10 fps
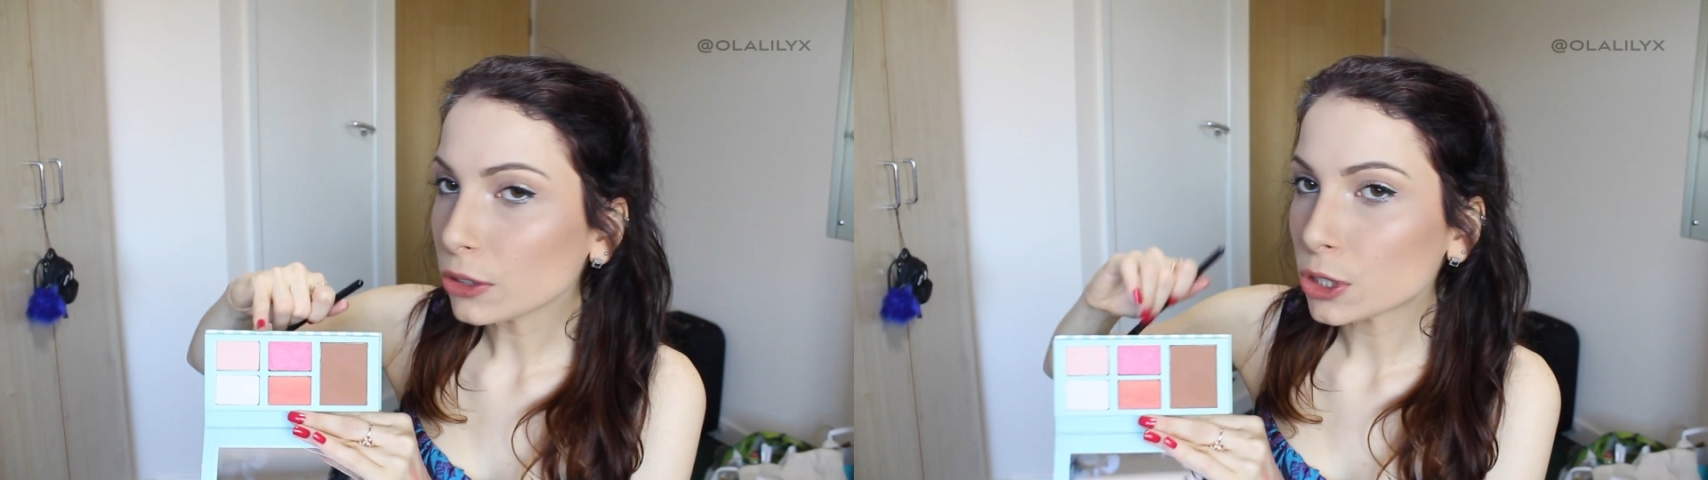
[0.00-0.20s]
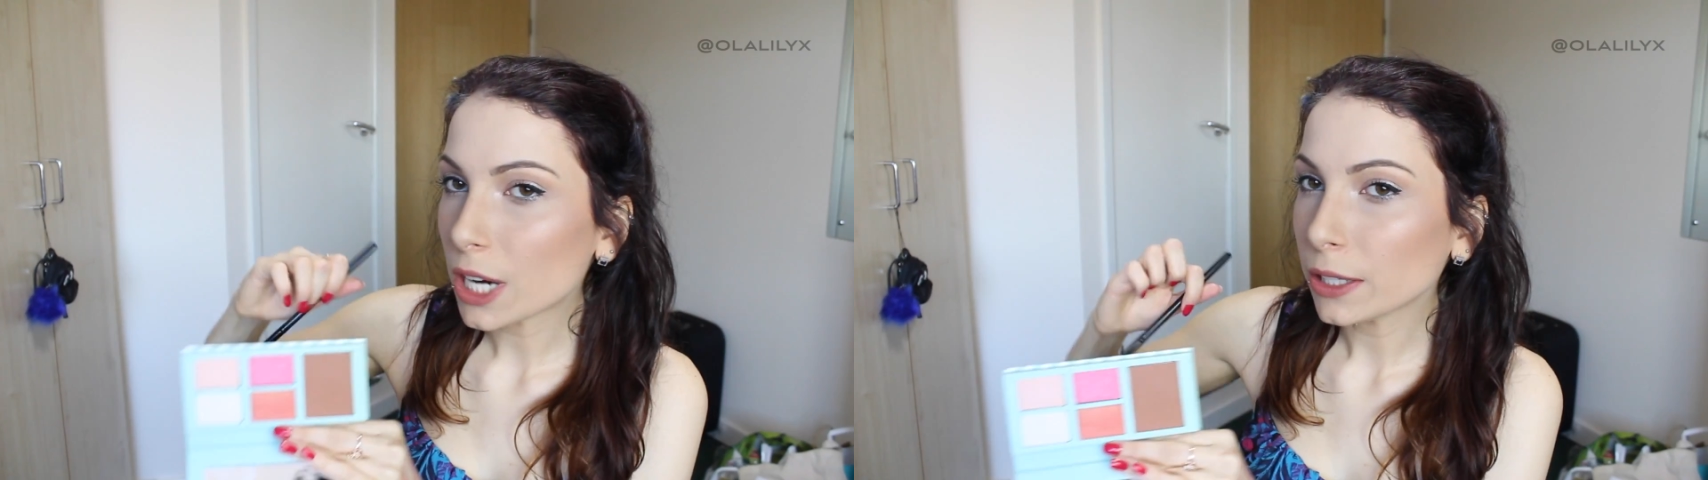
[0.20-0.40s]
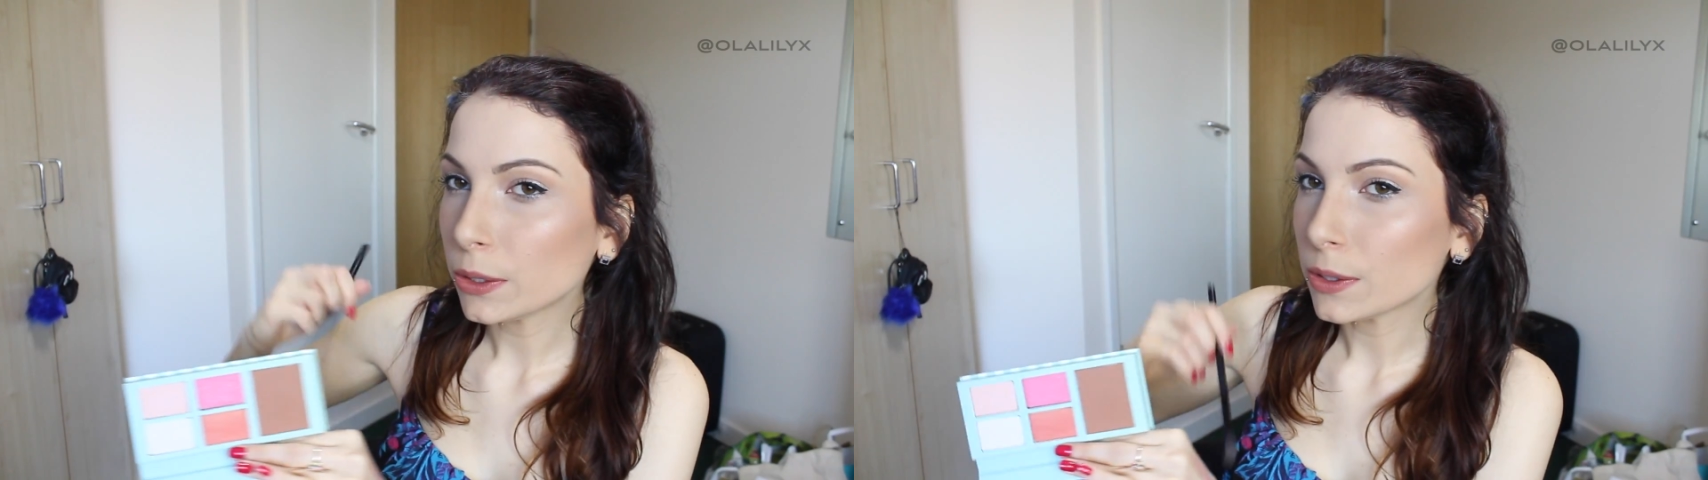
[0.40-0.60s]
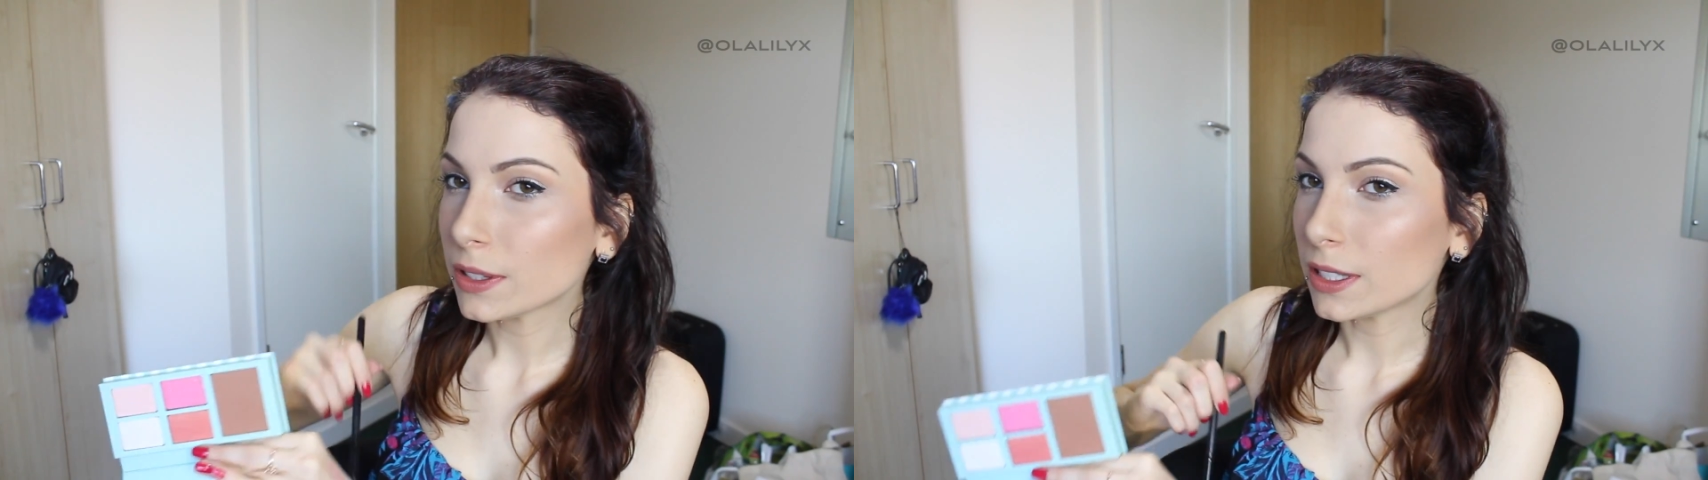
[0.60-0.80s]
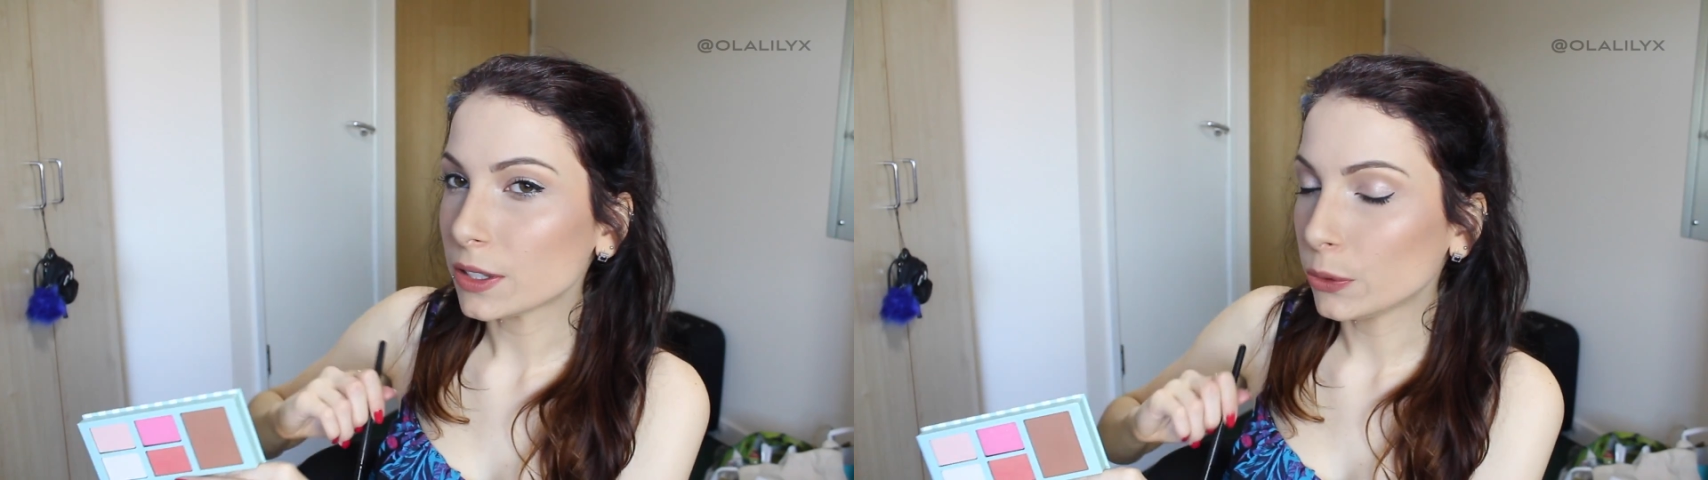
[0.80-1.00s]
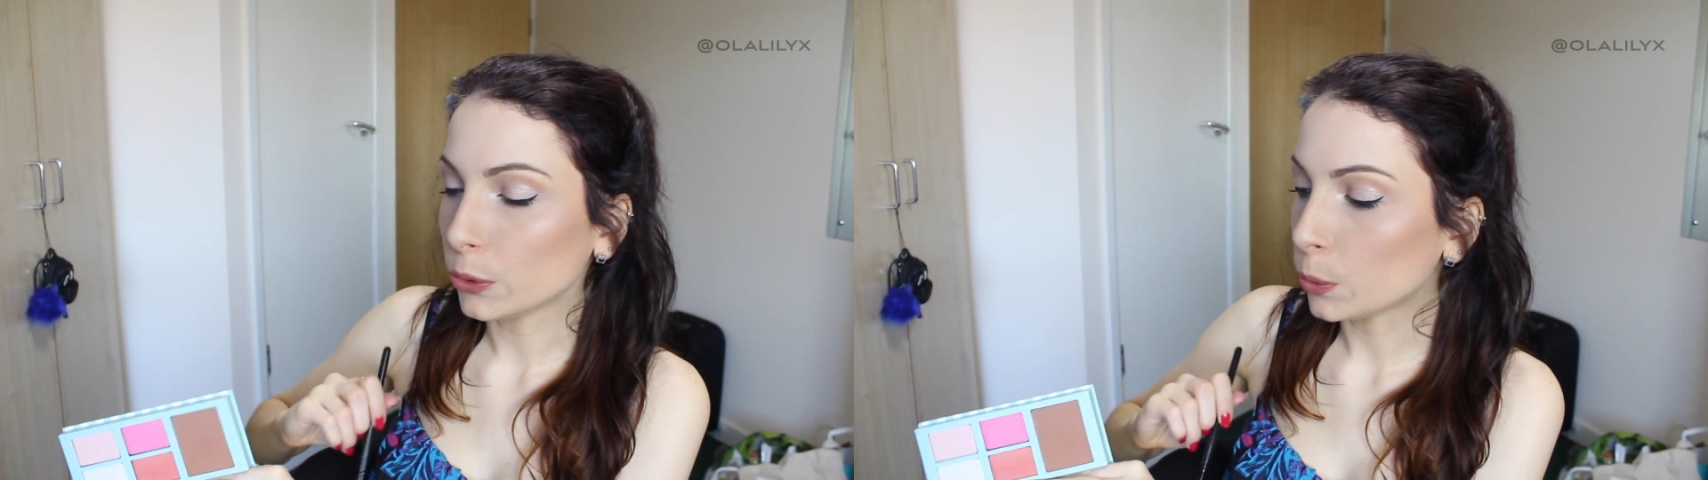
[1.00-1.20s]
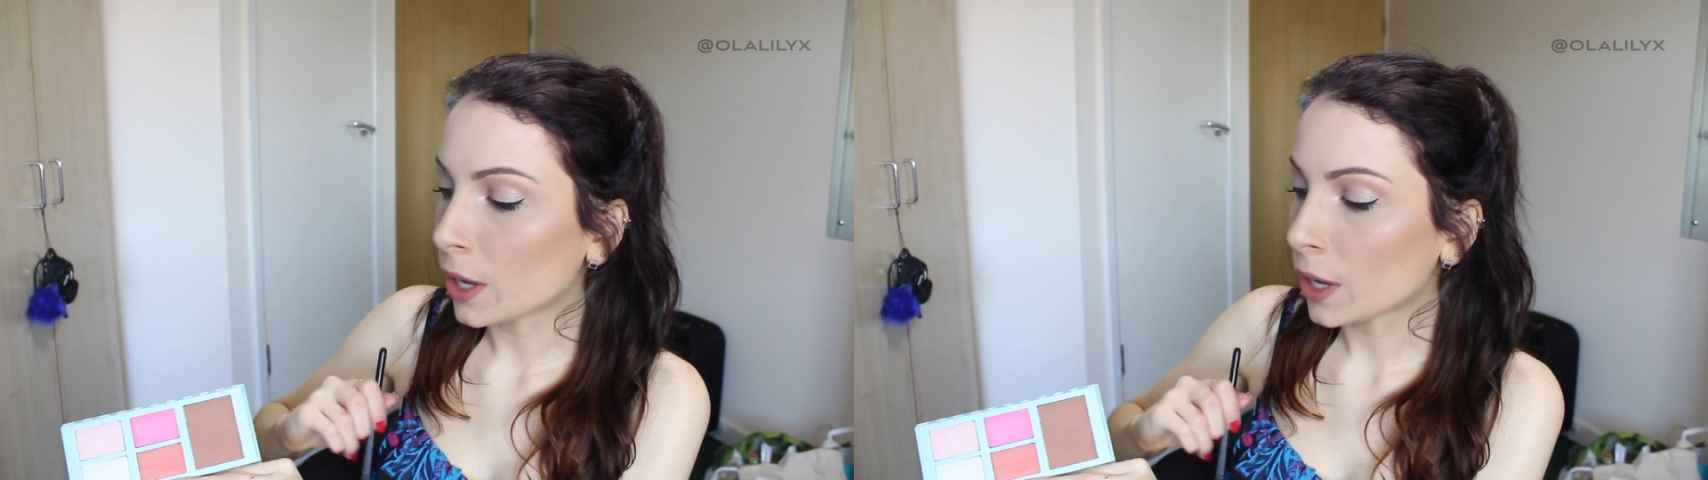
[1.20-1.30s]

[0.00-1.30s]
to try to use this nude